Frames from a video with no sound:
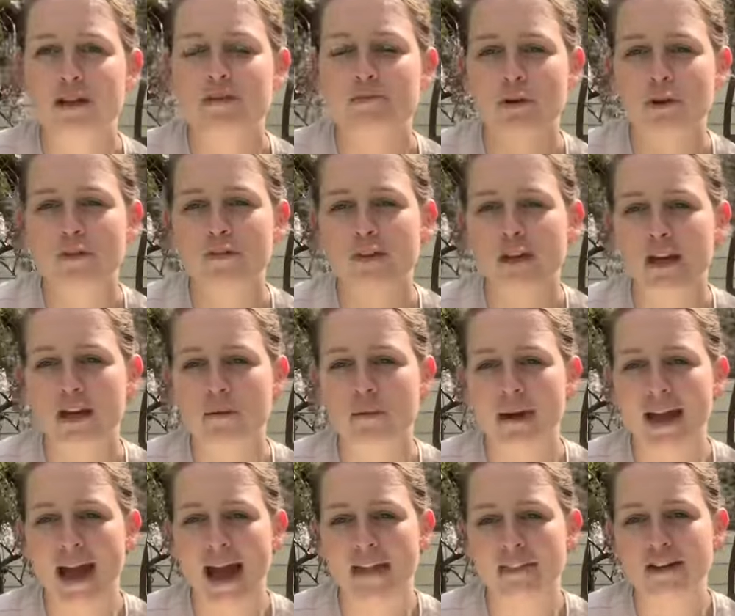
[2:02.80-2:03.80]
moved here and
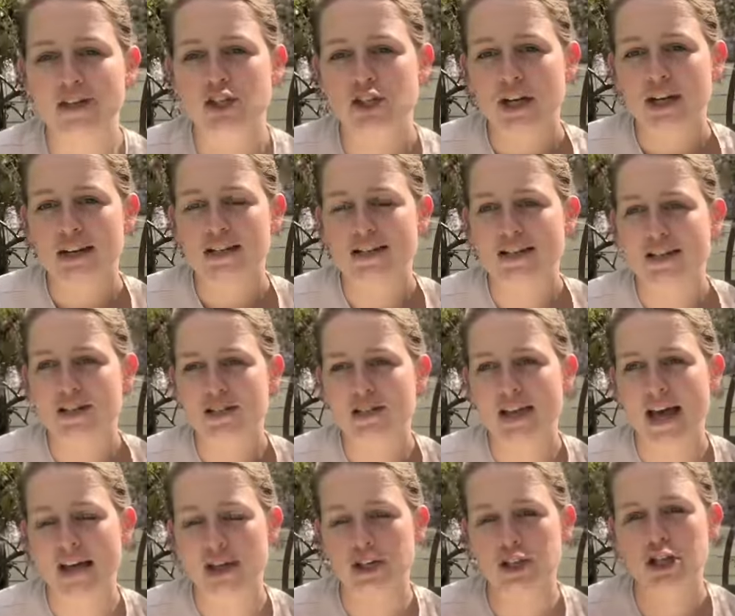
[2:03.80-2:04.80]
we had the chickens, I just
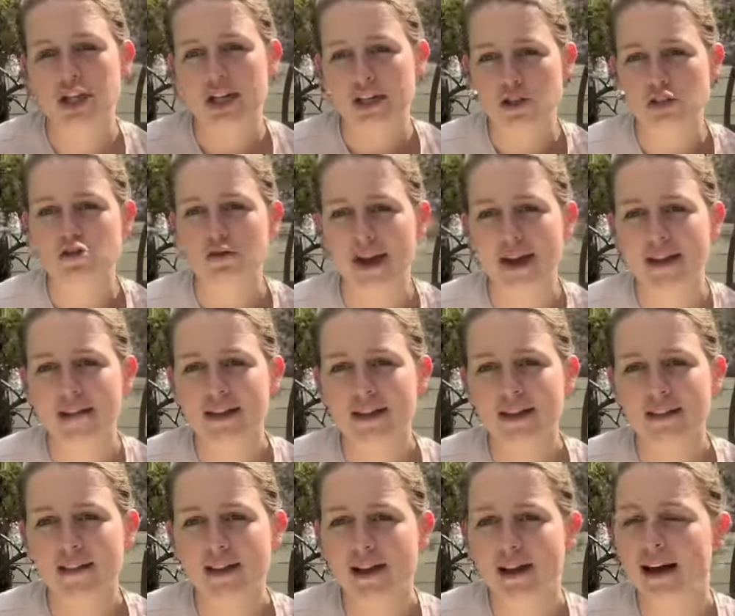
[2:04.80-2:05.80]
had a chicken trailer
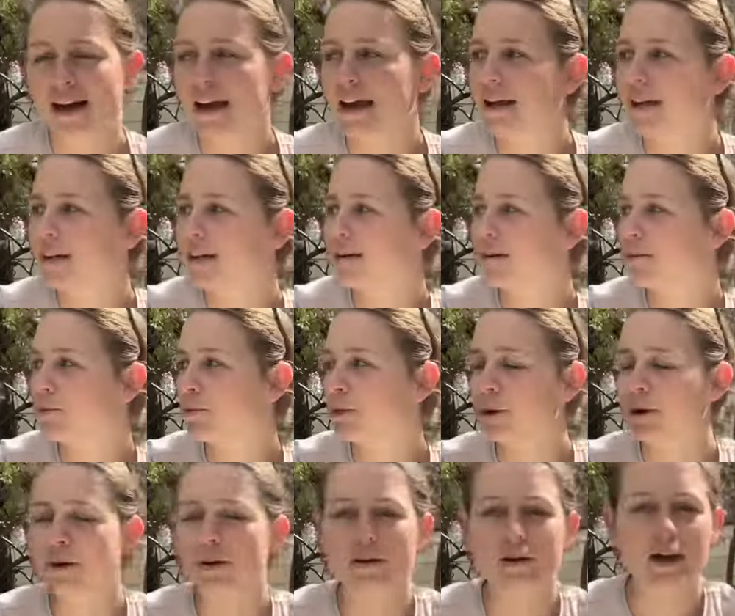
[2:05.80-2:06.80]
that I
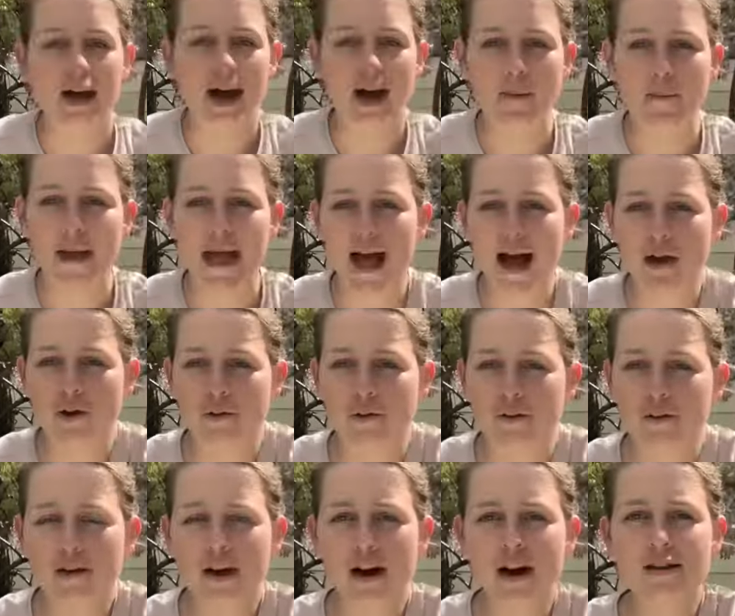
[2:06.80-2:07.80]
put out on the
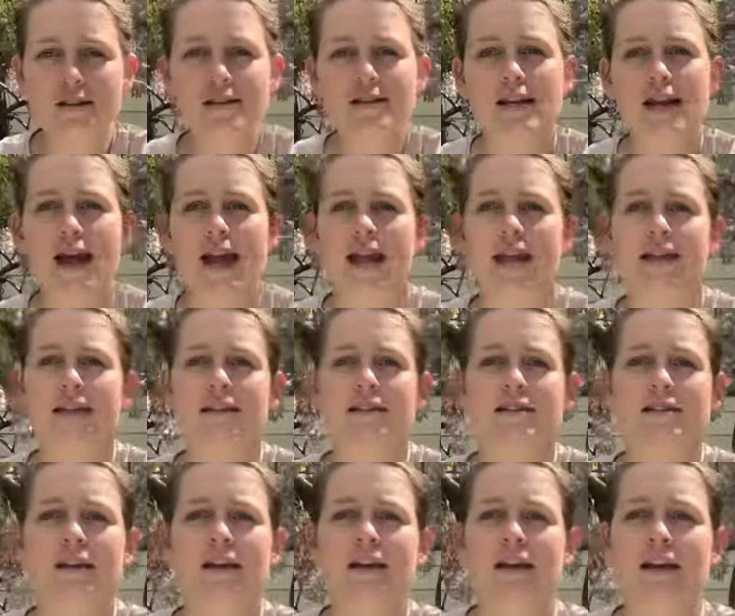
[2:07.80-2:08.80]
grass,
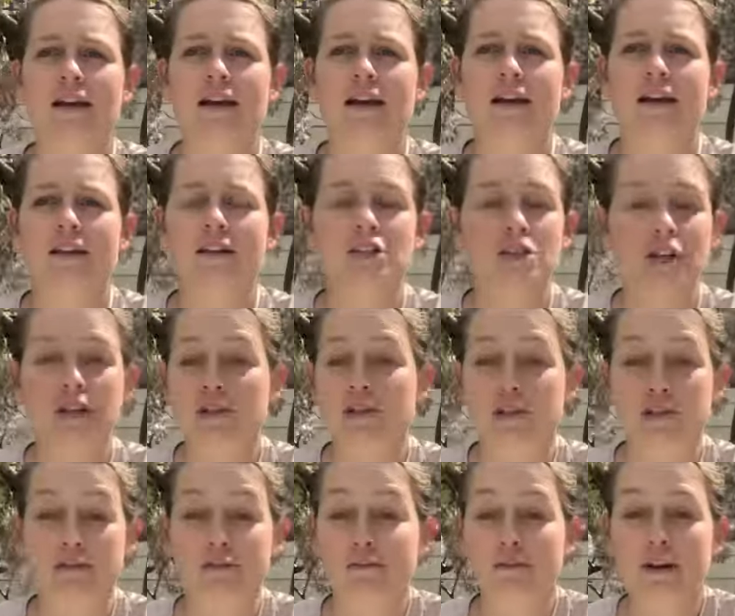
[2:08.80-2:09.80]
and the chickens
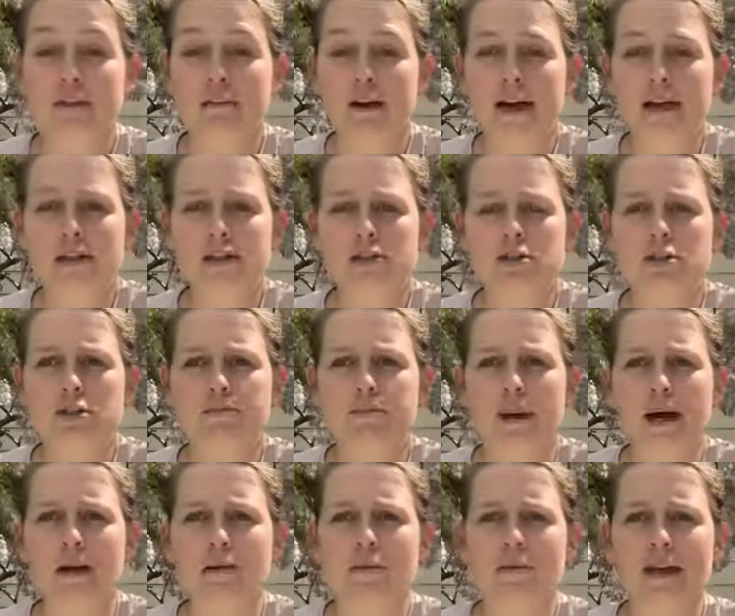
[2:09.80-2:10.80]
just free ranged,
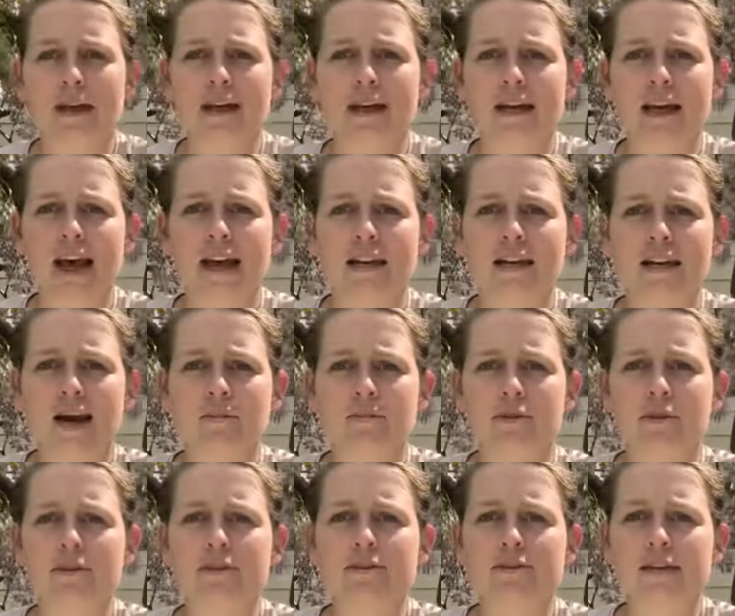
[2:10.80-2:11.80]
but we ended up
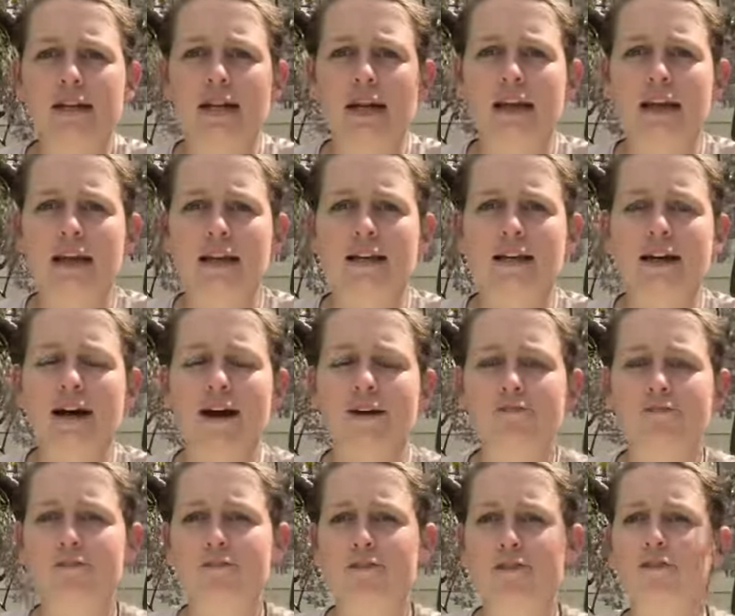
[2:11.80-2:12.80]
losing a
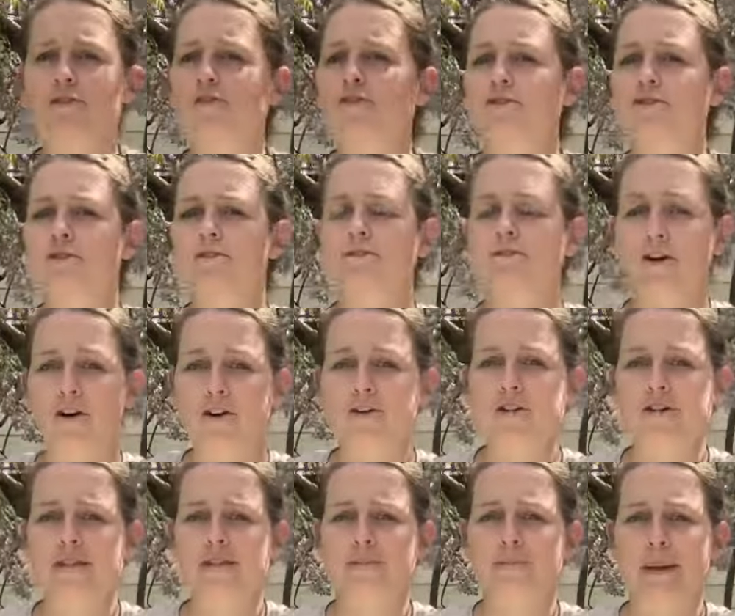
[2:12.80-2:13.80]
few to
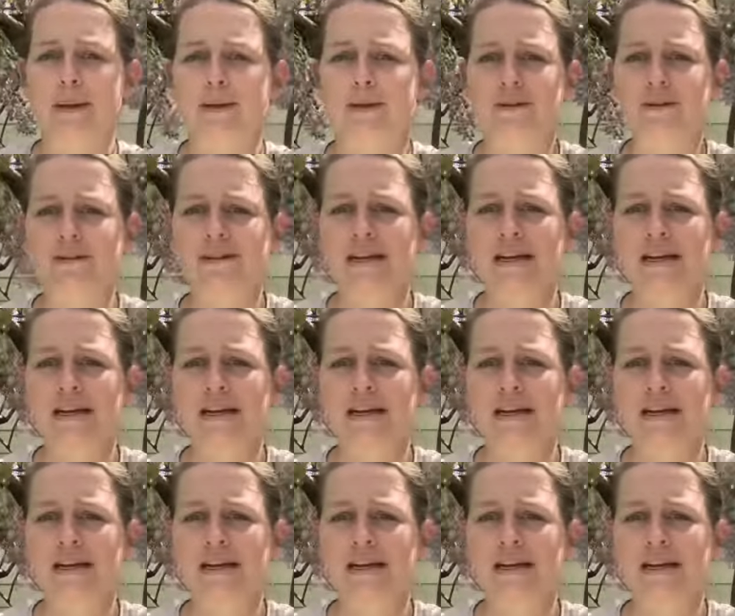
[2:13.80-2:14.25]
foxes because